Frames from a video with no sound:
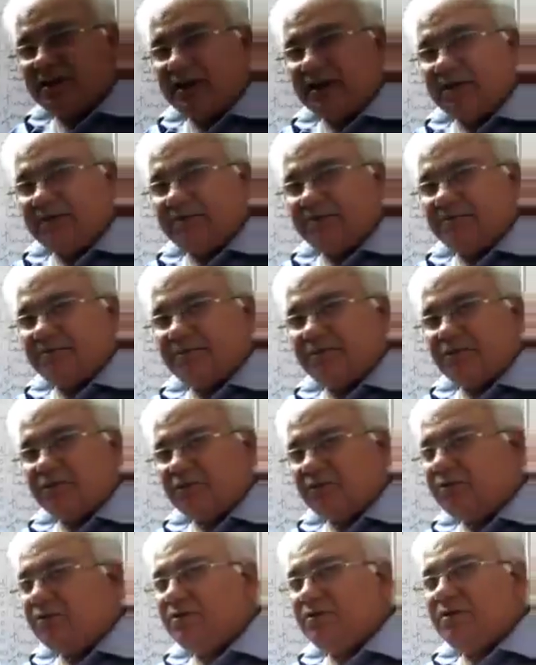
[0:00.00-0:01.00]
it takes time,
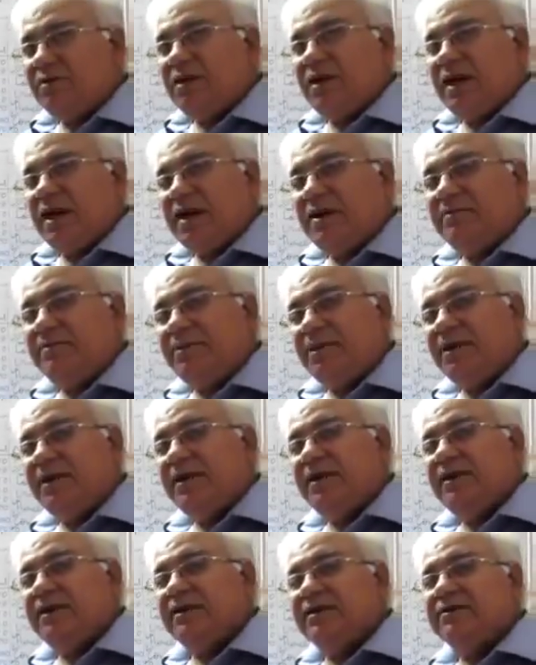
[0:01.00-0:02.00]

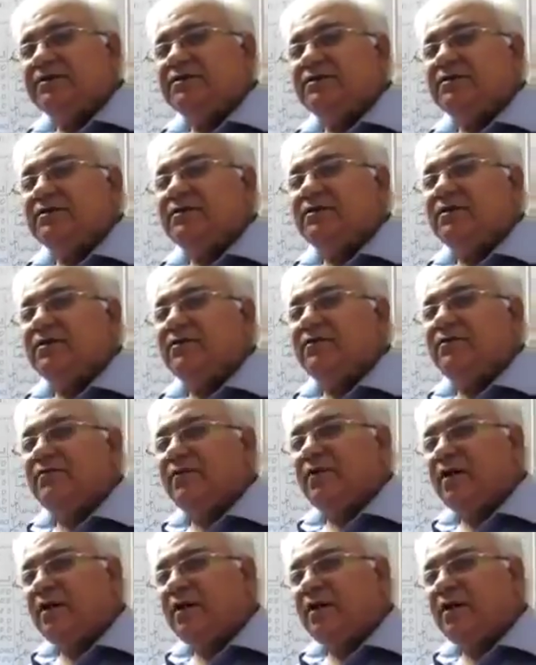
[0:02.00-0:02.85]
and building is